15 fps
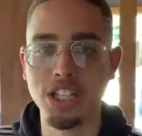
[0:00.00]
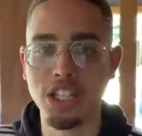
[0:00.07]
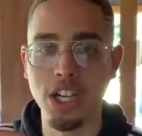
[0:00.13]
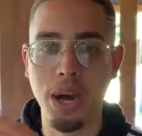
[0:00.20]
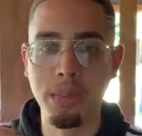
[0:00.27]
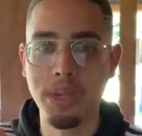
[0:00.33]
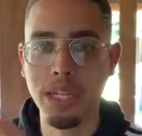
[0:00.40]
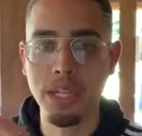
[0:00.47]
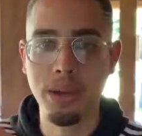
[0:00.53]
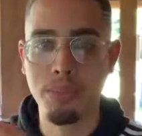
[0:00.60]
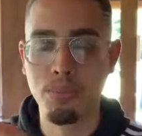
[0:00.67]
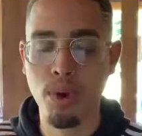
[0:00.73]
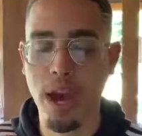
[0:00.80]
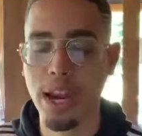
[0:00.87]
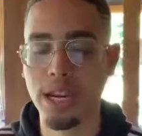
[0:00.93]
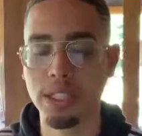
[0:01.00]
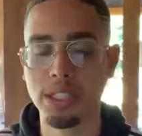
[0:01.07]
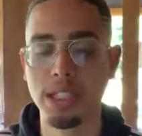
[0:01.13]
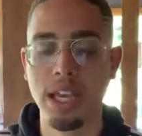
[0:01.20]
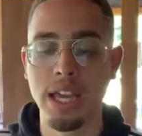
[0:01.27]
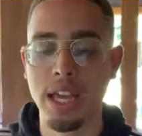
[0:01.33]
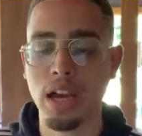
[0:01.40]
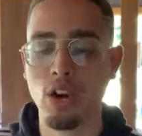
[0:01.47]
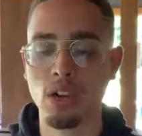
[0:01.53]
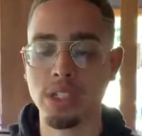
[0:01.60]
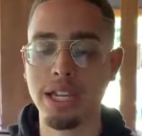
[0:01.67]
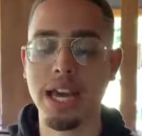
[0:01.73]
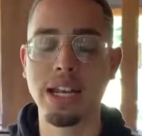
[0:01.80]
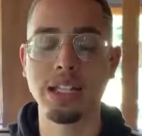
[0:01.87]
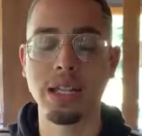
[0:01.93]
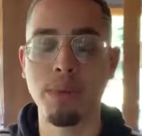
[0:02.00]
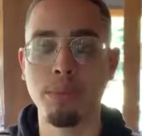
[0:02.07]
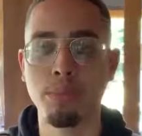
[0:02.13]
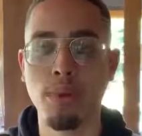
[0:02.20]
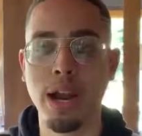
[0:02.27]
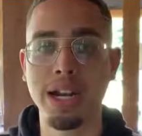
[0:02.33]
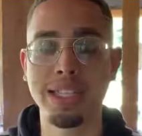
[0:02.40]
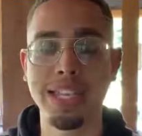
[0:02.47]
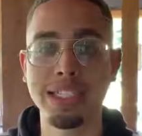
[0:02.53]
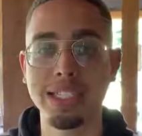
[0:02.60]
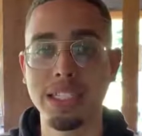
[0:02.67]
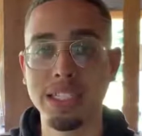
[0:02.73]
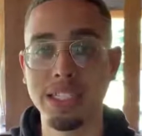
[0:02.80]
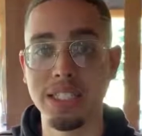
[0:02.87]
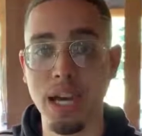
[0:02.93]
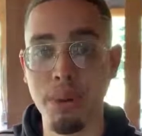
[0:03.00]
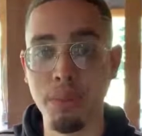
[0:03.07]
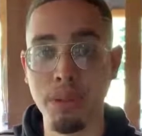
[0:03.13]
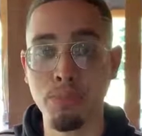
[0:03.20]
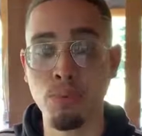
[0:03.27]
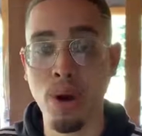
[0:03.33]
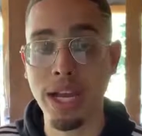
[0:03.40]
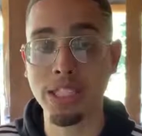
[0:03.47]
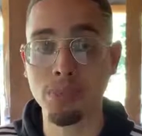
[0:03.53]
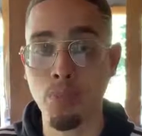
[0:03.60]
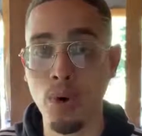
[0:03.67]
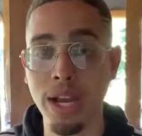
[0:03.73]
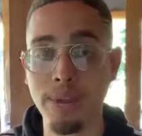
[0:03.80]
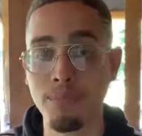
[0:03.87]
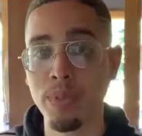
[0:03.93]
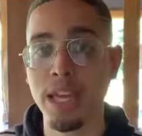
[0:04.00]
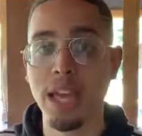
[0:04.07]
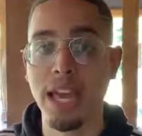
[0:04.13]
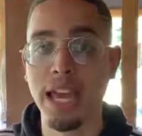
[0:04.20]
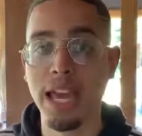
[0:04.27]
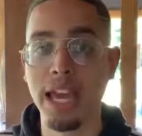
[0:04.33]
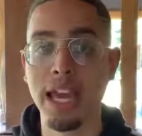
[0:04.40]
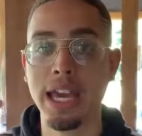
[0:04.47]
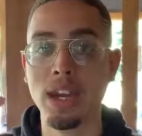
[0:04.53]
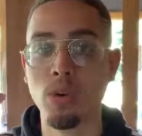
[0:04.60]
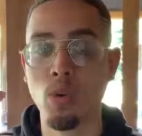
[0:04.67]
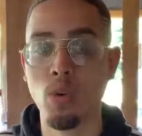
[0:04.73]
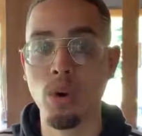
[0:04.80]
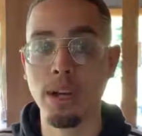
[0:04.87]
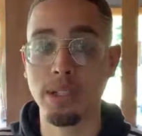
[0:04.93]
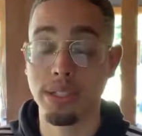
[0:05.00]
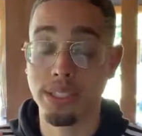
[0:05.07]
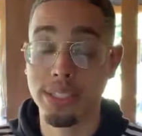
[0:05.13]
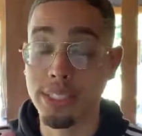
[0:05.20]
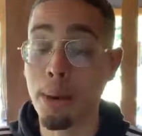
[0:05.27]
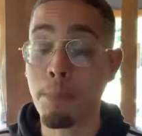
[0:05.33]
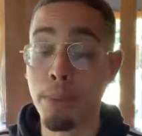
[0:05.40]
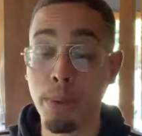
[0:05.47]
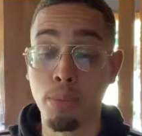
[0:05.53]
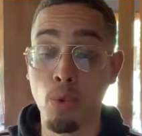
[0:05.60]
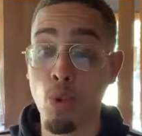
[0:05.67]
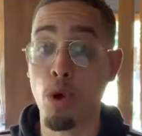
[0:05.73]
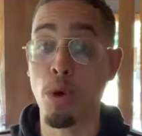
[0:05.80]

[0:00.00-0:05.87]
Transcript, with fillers: a dummy product, or not a dummy product, that's a dummy price point. And what some people